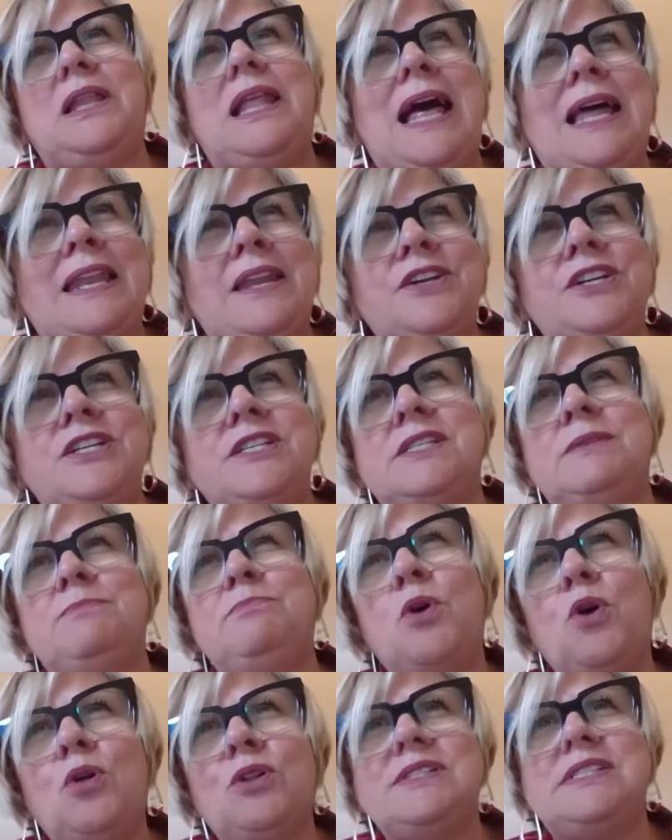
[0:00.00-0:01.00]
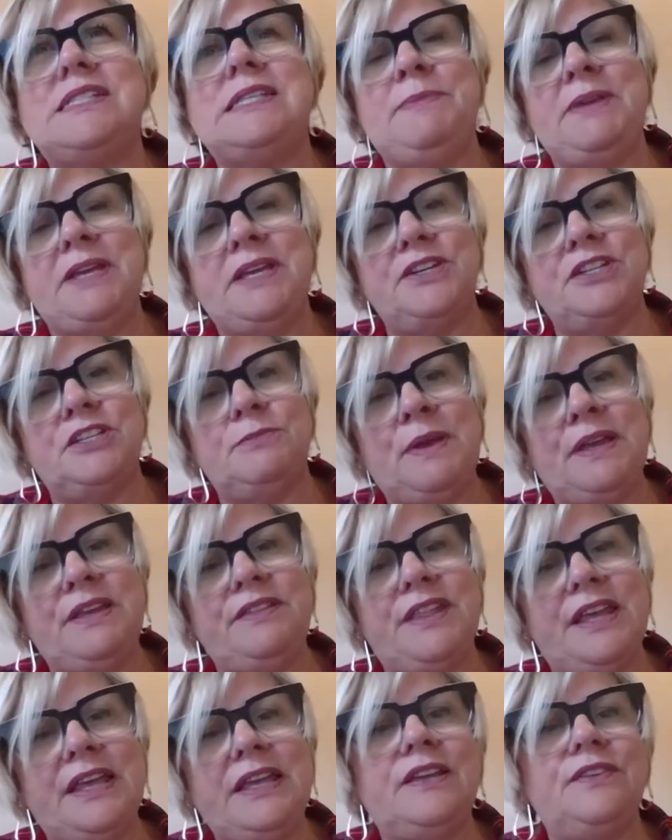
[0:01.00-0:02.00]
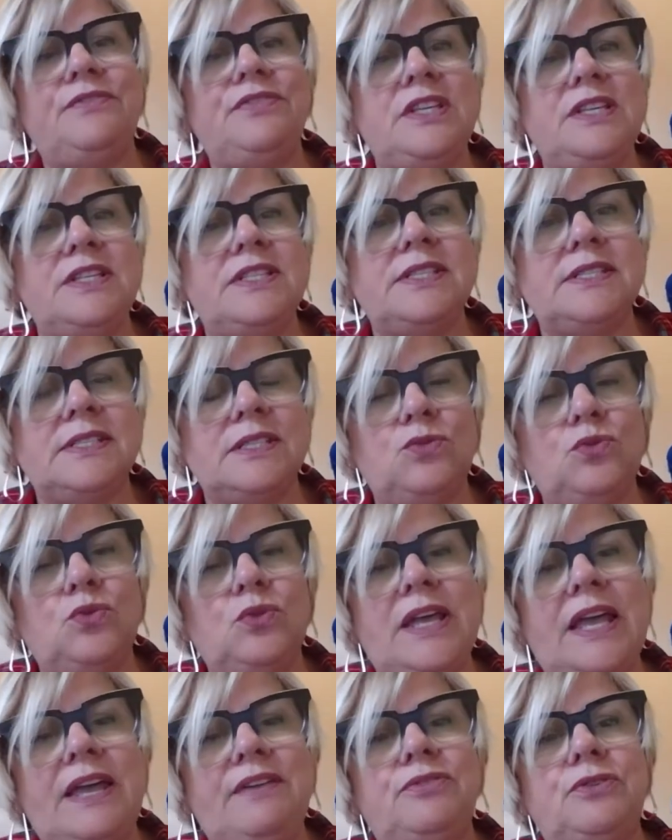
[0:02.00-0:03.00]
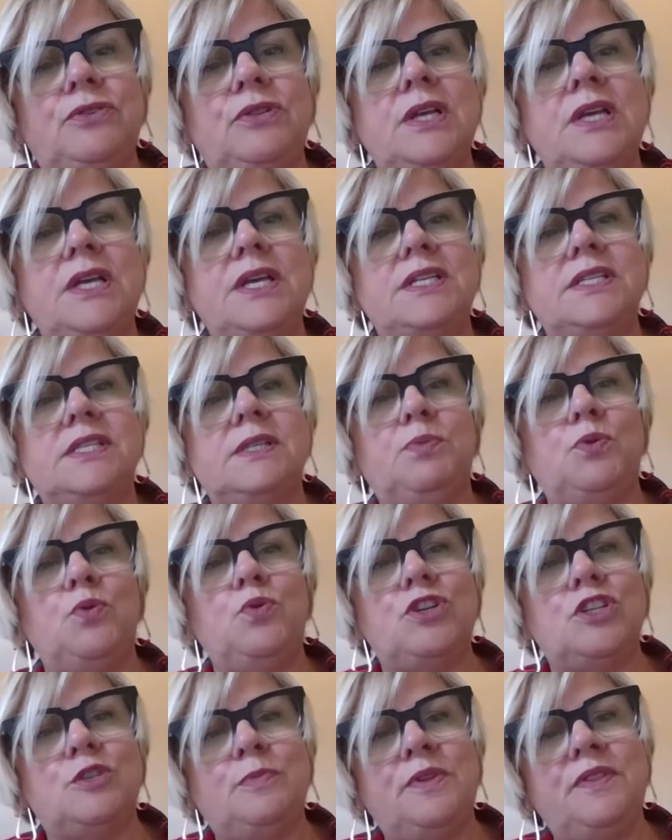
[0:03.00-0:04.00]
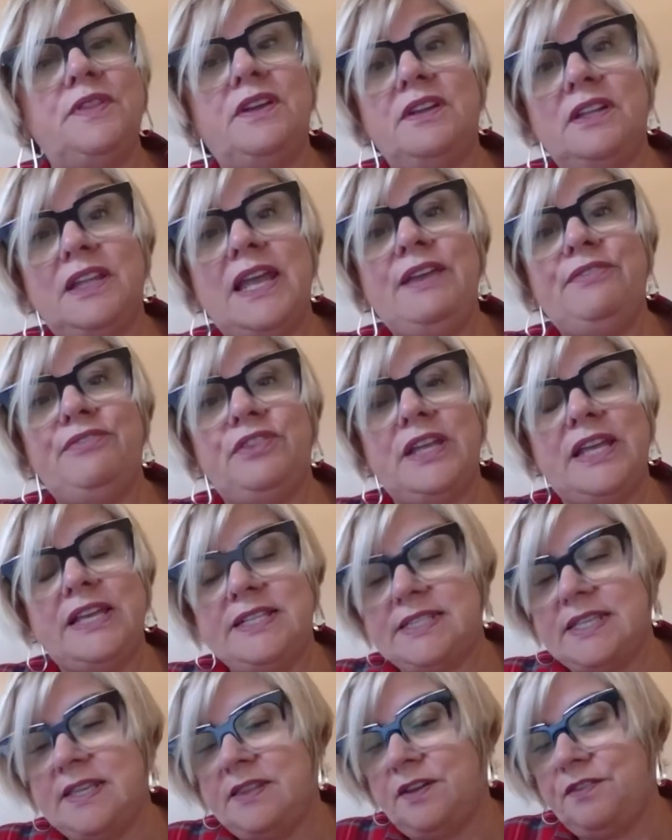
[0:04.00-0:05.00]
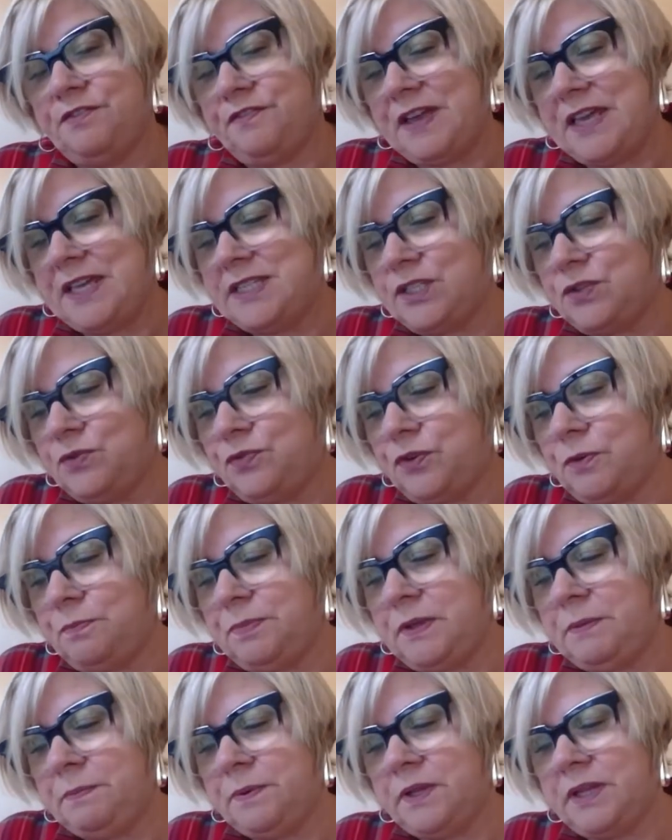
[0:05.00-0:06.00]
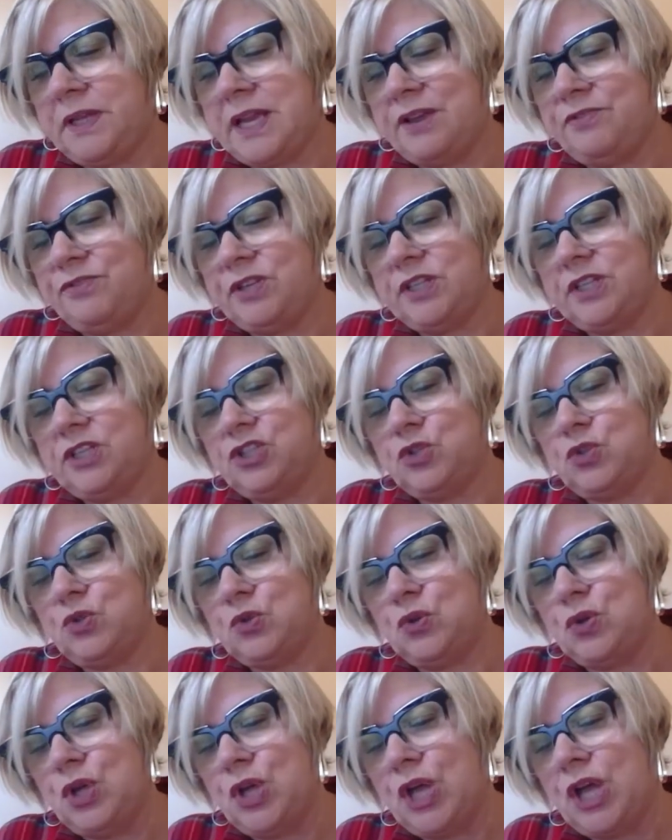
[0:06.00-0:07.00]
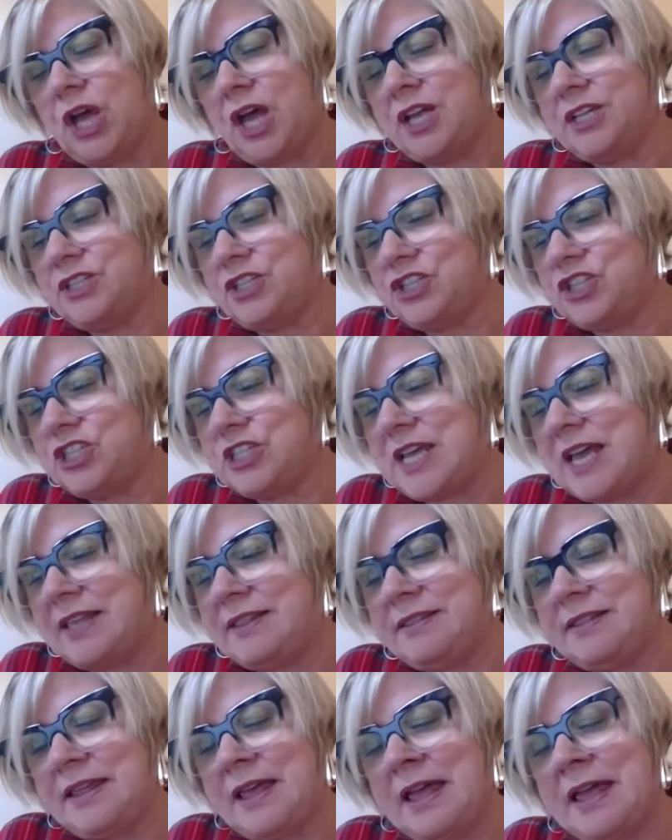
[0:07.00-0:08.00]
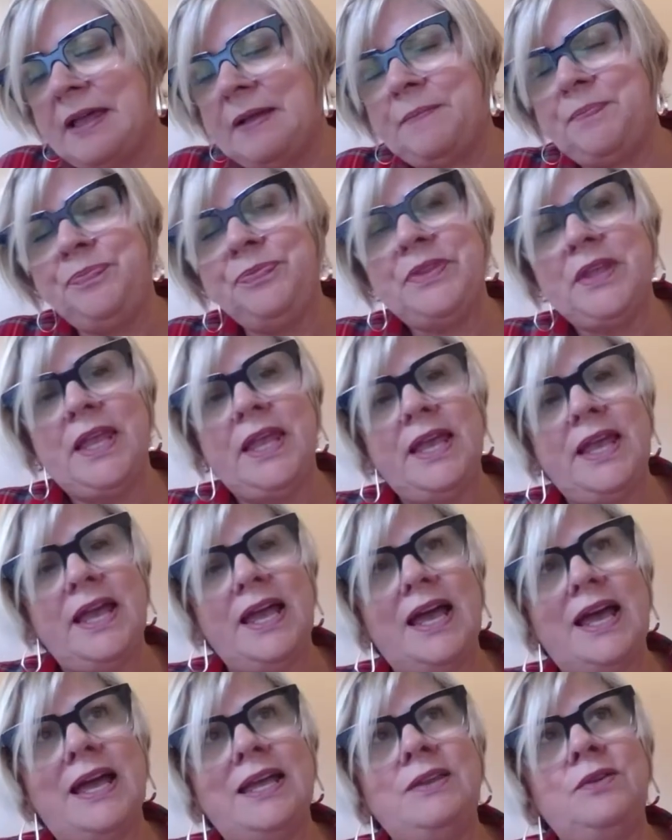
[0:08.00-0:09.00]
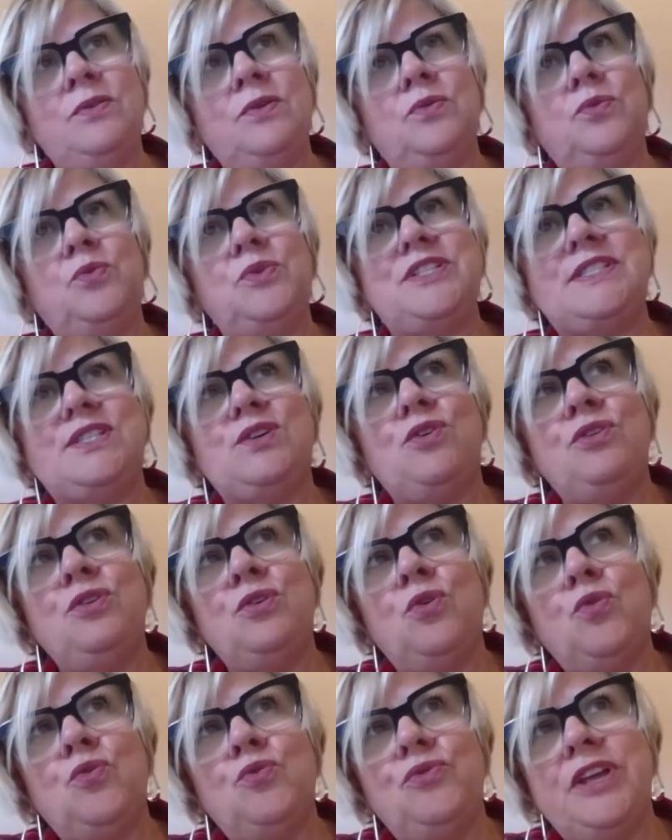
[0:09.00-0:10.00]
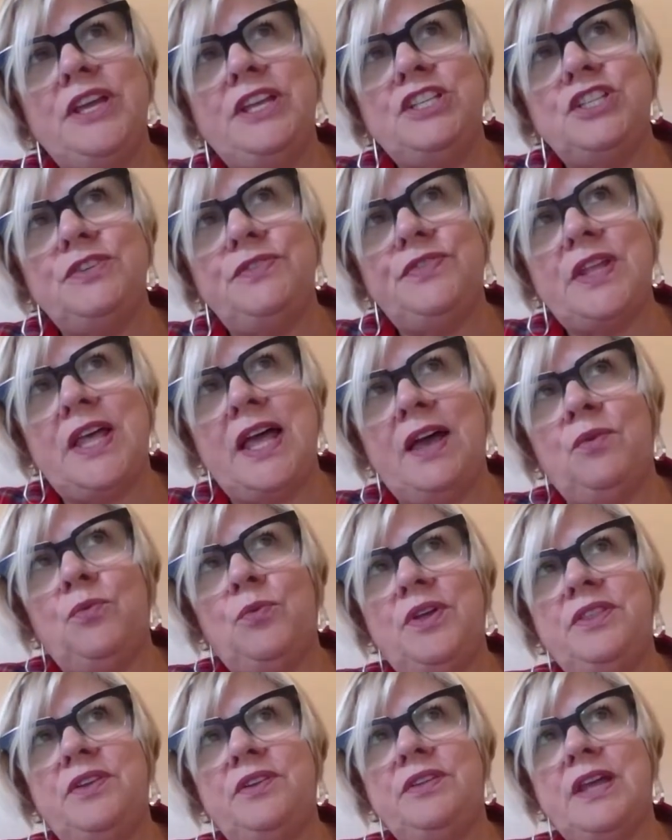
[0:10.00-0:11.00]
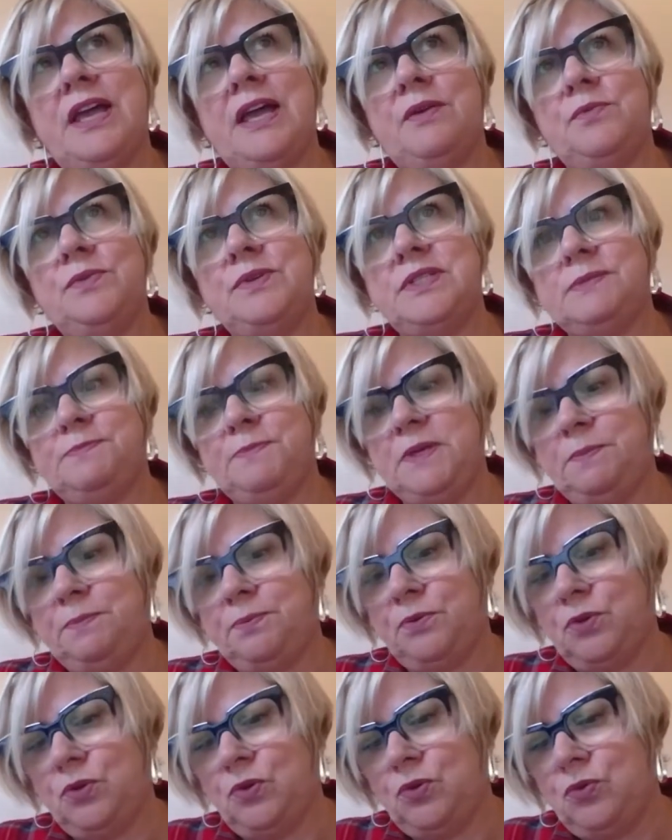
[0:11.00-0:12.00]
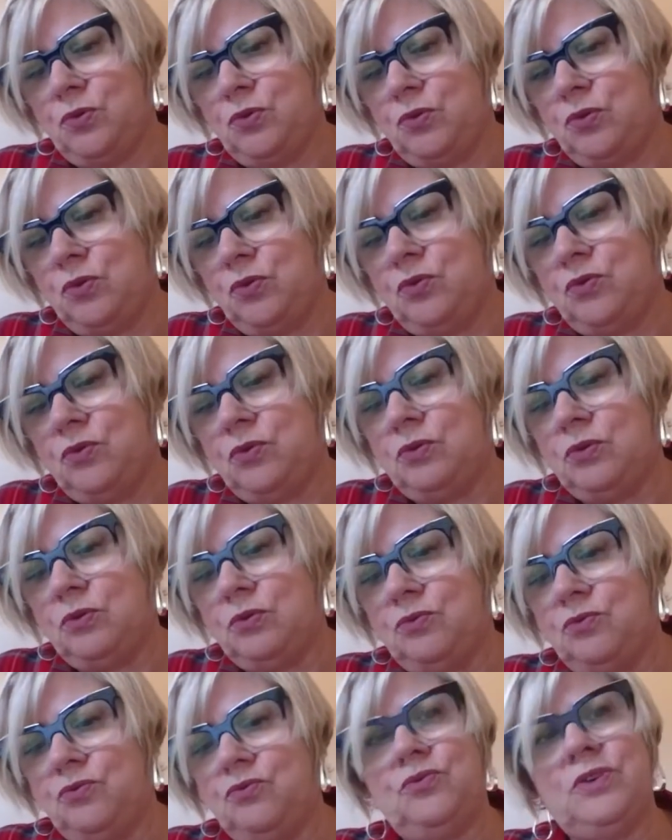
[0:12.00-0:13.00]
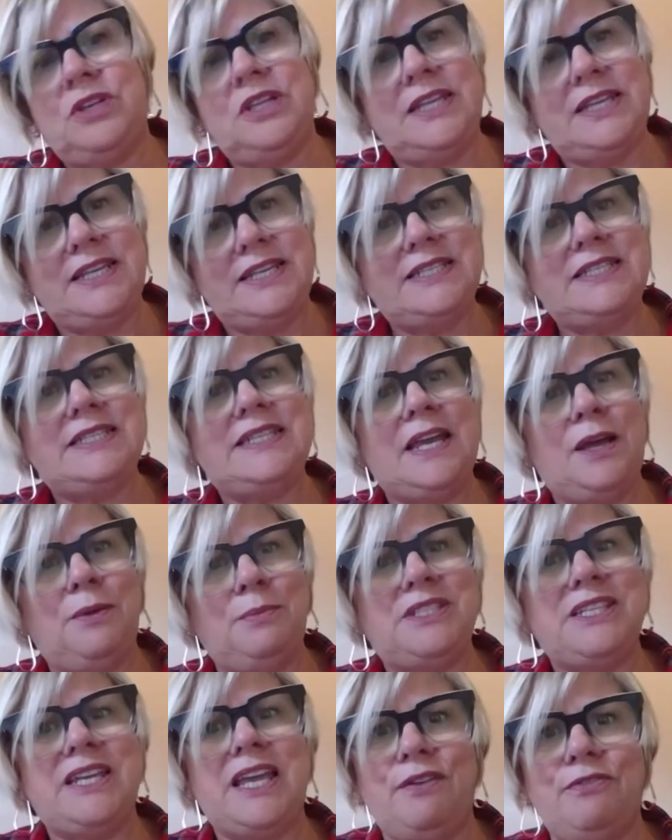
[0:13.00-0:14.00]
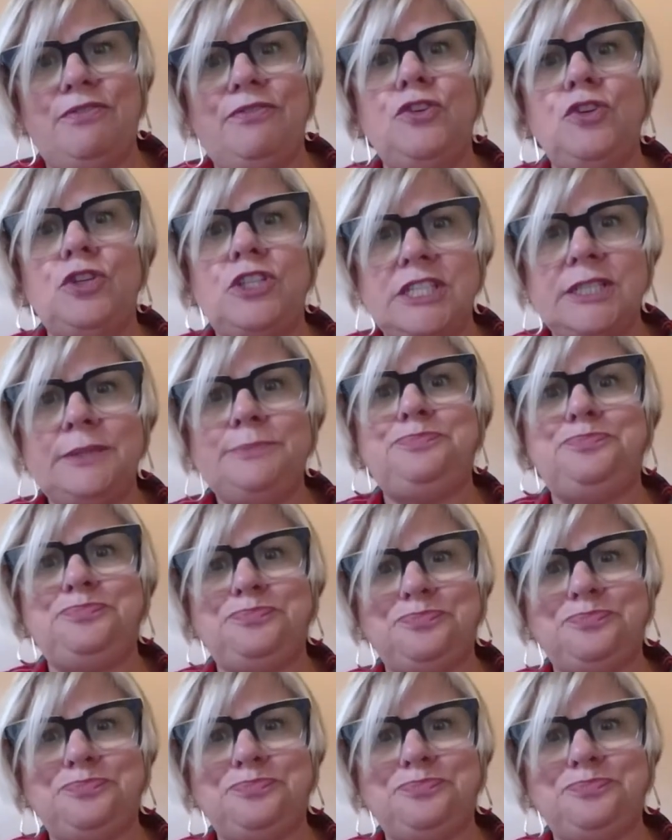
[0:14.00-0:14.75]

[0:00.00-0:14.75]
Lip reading: planners and policymakers might think of these as low-level supports, but they're lifelines and they're vital for people, and I really do understand that. And we saw the whole range of that, whether that was people who really needed help to get food.